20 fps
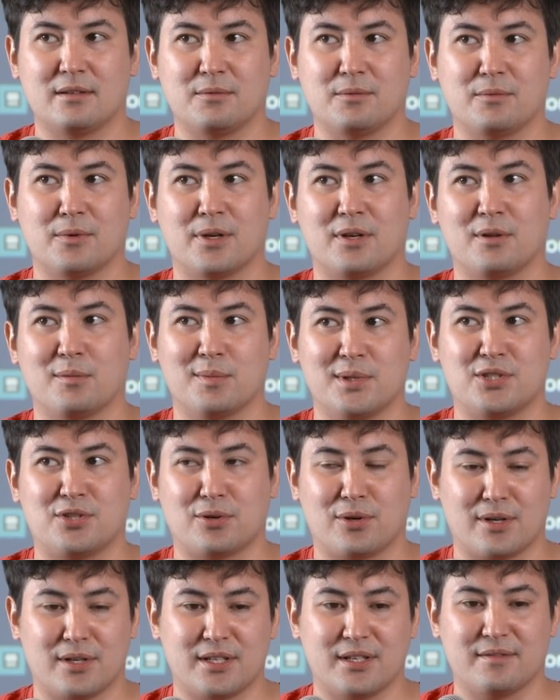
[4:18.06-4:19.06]
when the
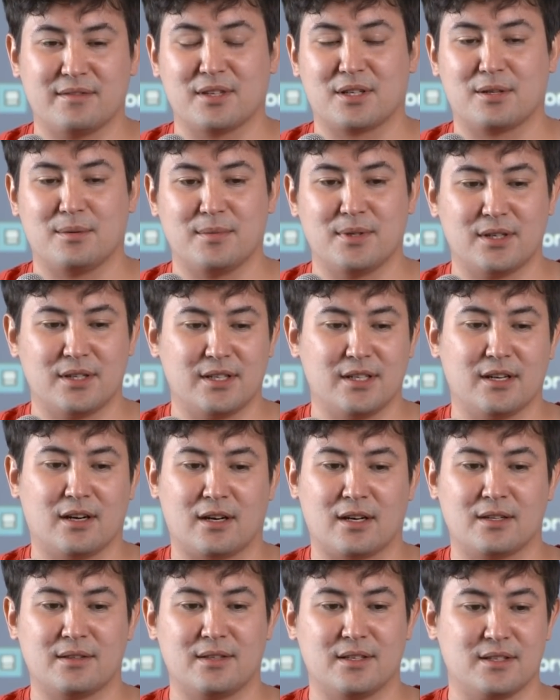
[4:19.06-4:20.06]
majority of the community
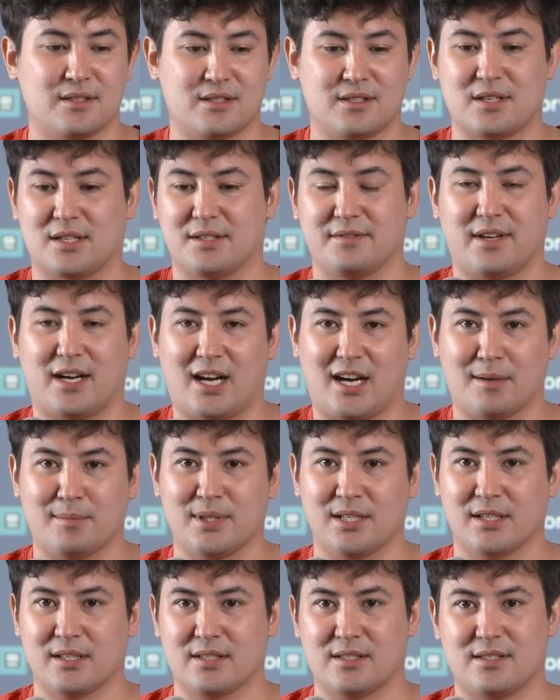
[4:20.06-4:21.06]
aren't these kind of
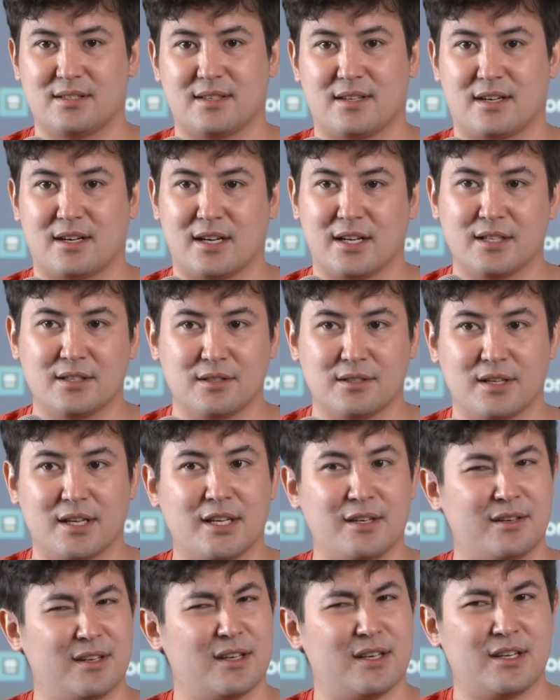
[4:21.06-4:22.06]
hobbyists that are in
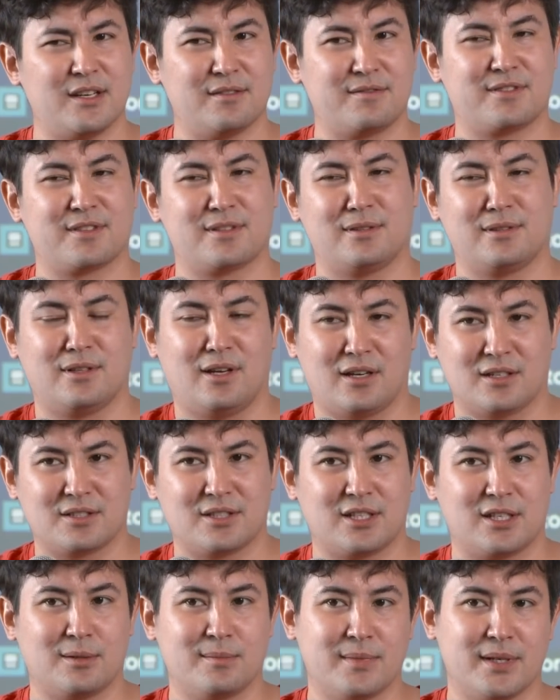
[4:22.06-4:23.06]
it for the long
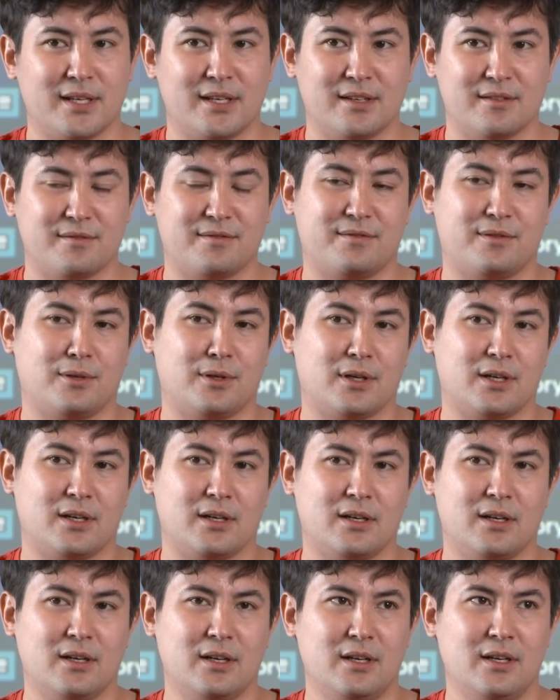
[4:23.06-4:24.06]
term, in
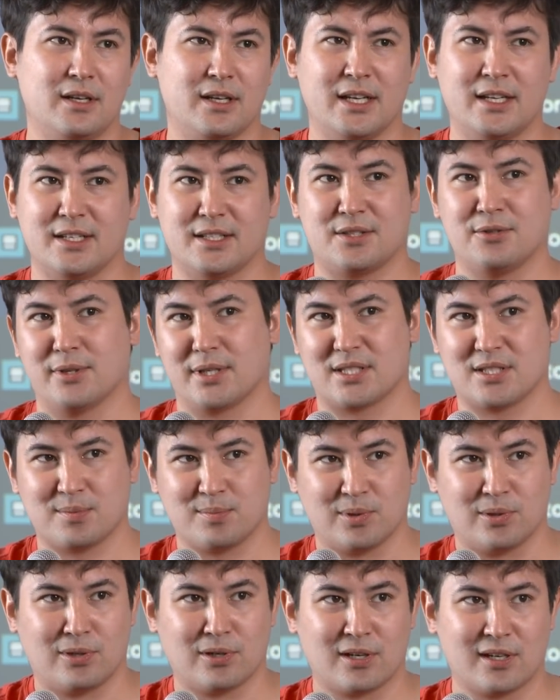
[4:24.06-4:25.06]
it to
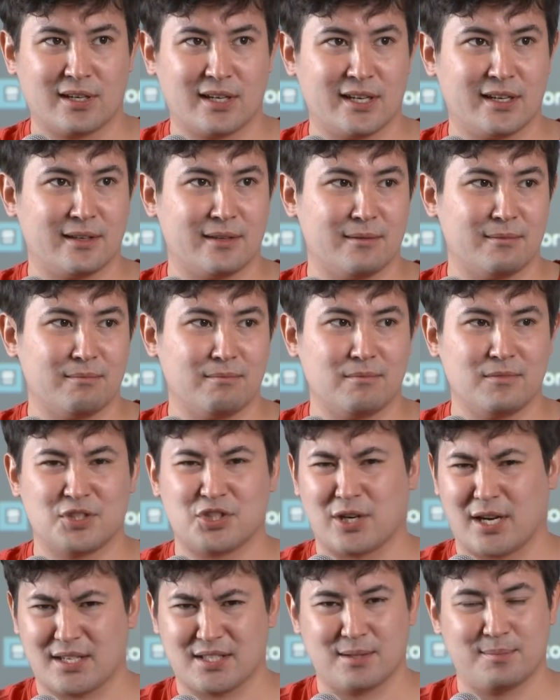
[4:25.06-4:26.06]
explore and
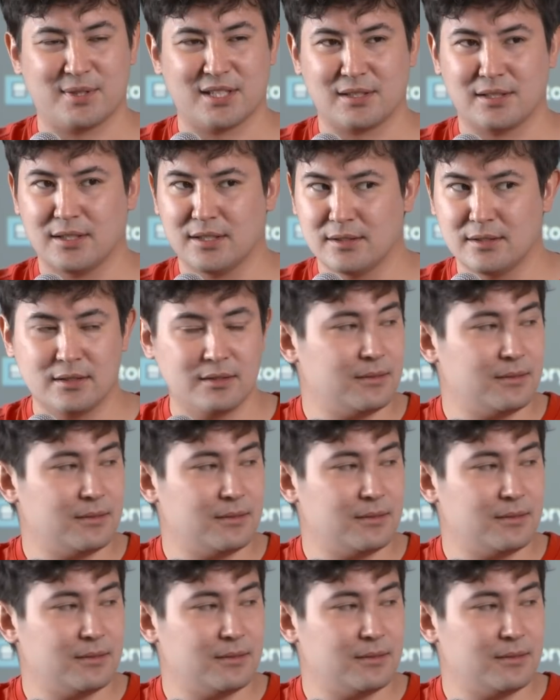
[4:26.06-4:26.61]
try something new.